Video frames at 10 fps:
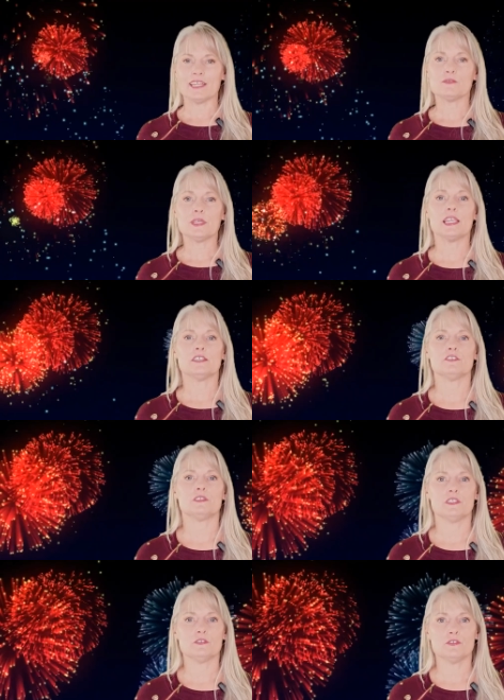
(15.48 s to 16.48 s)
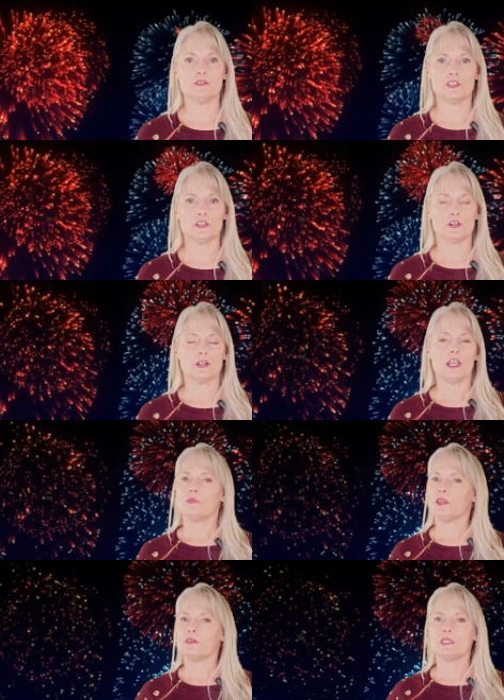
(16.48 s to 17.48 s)
As we enter this new year,
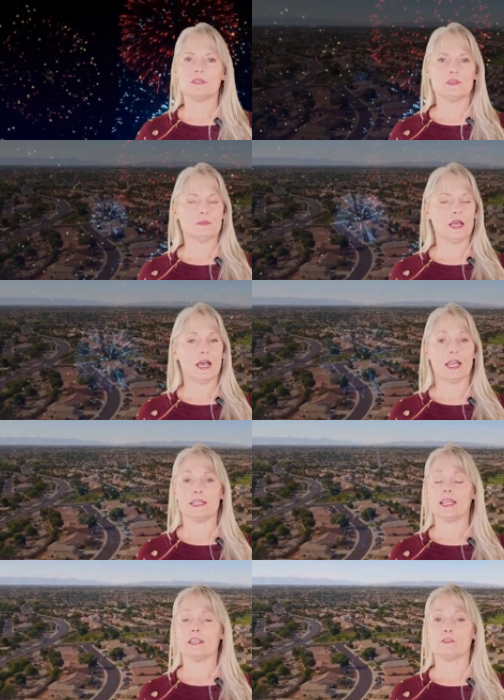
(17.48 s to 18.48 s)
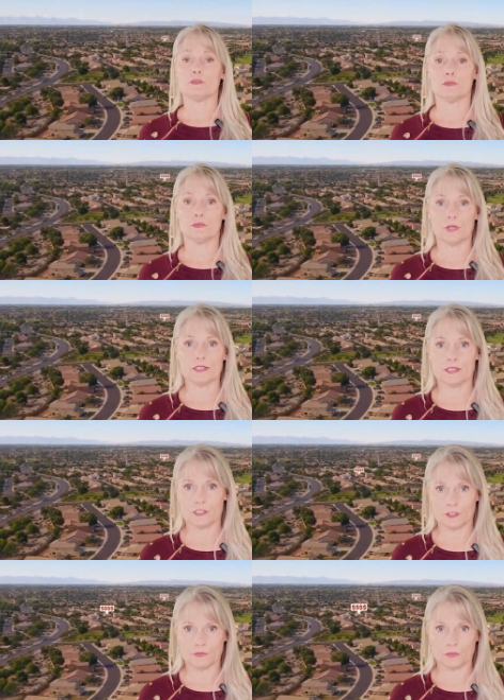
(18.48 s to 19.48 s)
we're leaving behind a crazy
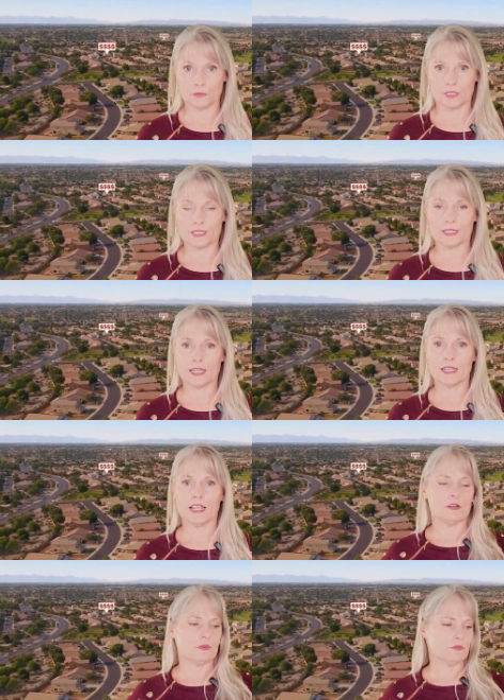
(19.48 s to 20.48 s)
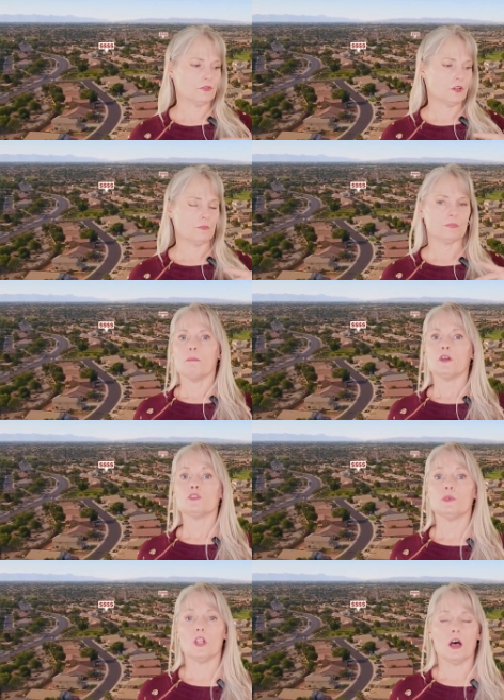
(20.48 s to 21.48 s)
year for real estate that went from
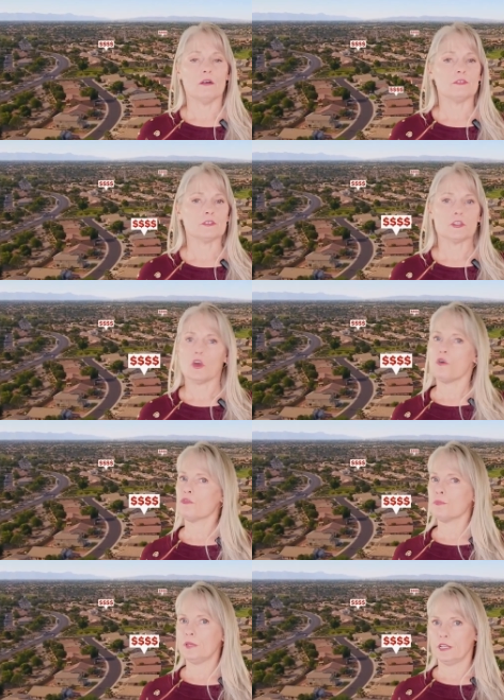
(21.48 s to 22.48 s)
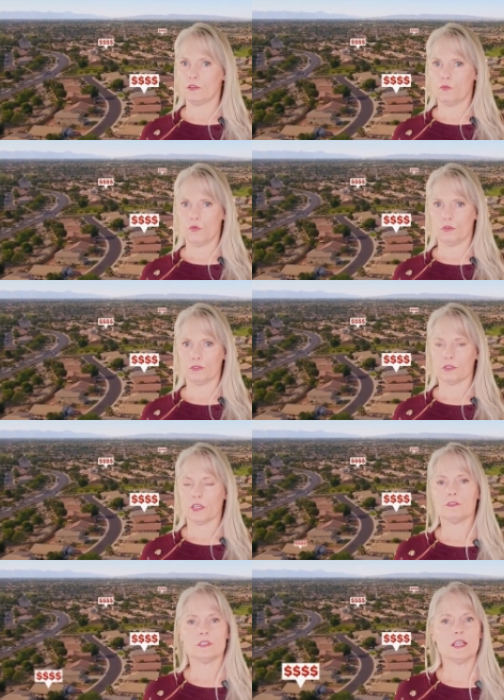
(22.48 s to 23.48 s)
multiple offers and overbidding wars
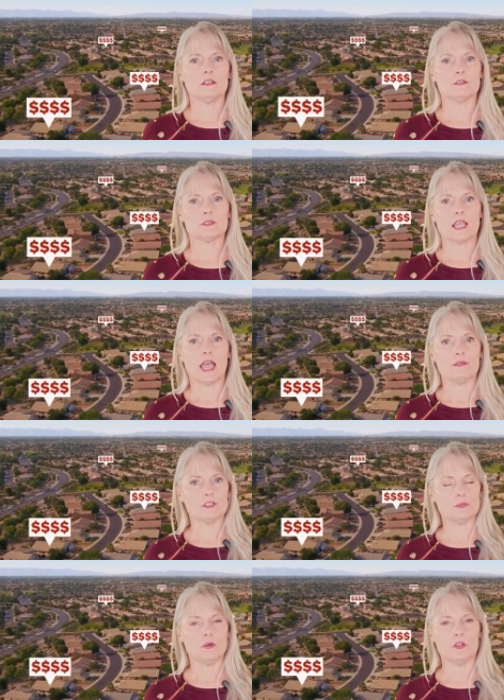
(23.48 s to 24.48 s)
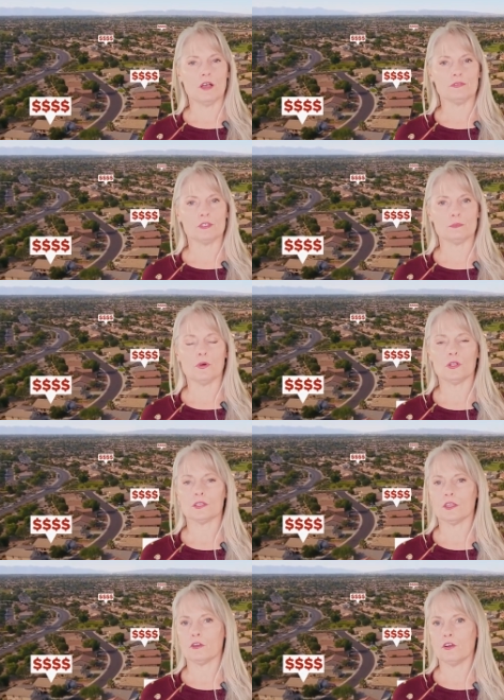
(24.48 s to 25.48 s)
to sellers having to pull off the,
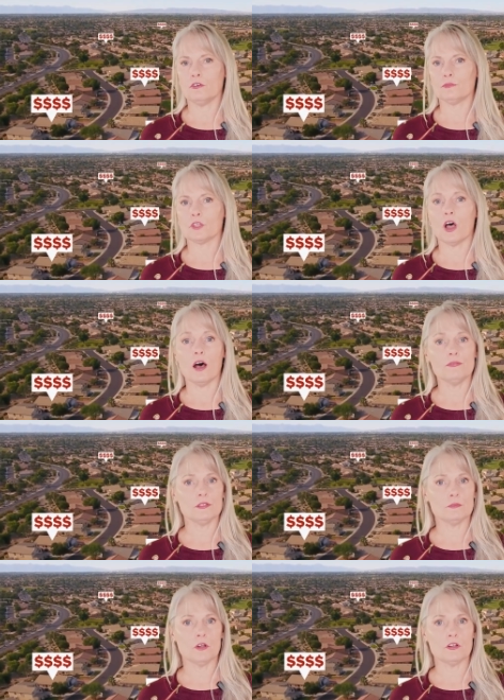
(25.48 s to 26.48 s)
pulling their homes off of the